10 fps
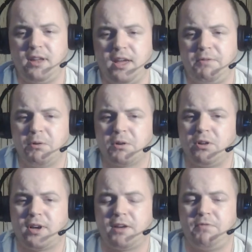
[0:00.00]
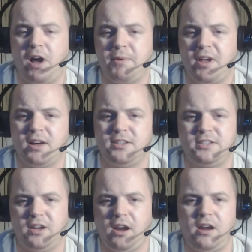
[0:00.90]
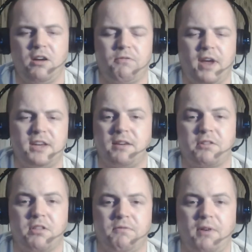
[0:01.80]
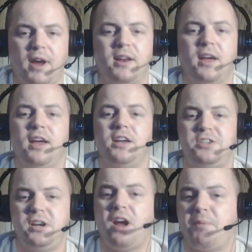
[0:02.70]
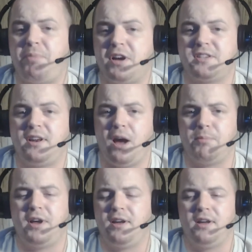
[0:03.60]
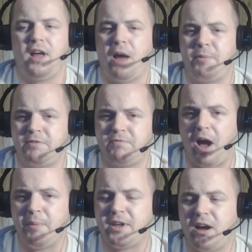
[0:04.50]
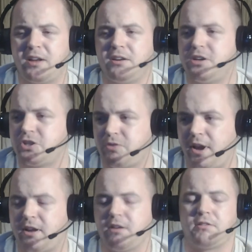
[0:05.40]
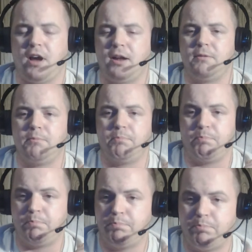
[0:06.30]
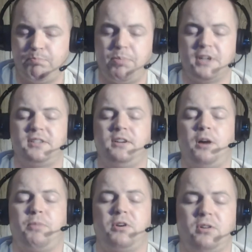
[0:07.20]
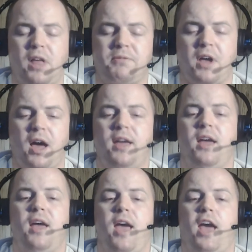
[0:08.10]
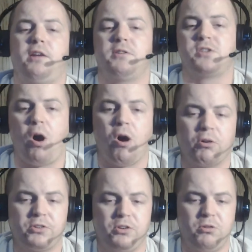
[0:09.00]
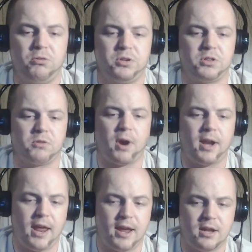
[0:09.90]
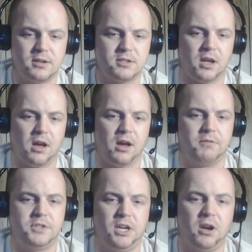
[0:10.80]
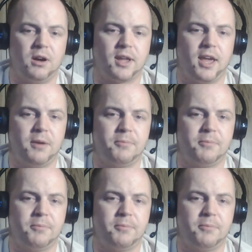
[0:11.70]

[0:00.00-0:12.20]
were to look at Fabian's, you know, face after the fight, she got busted up. I mean, Fabian straight got busted up on her left eye. And it was all due to the right hand of Jeon Kim.